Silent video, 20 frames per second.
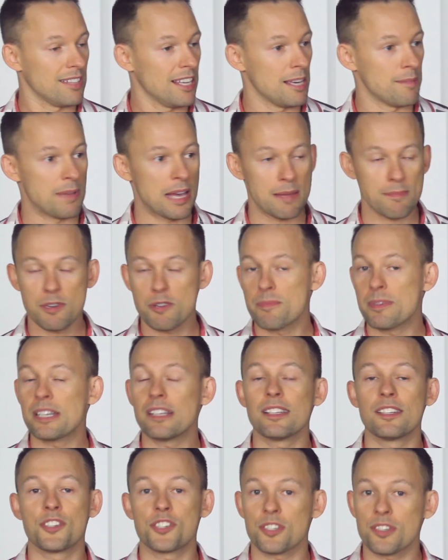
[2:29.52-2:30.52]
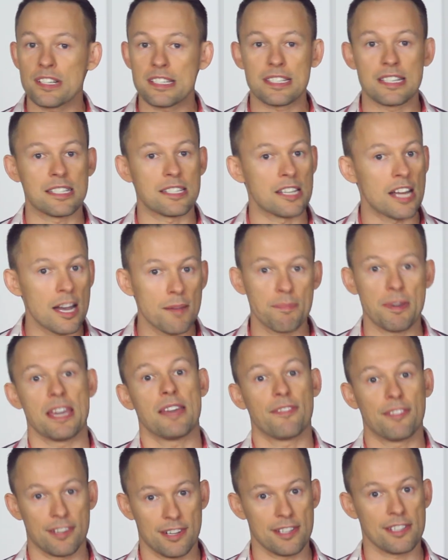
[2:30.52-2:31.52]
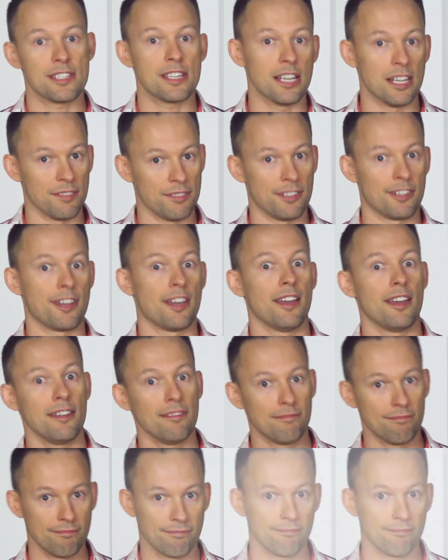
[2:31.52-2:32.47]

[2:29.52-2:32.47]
Hey, Batmobile insurance does not pay for itself, okay?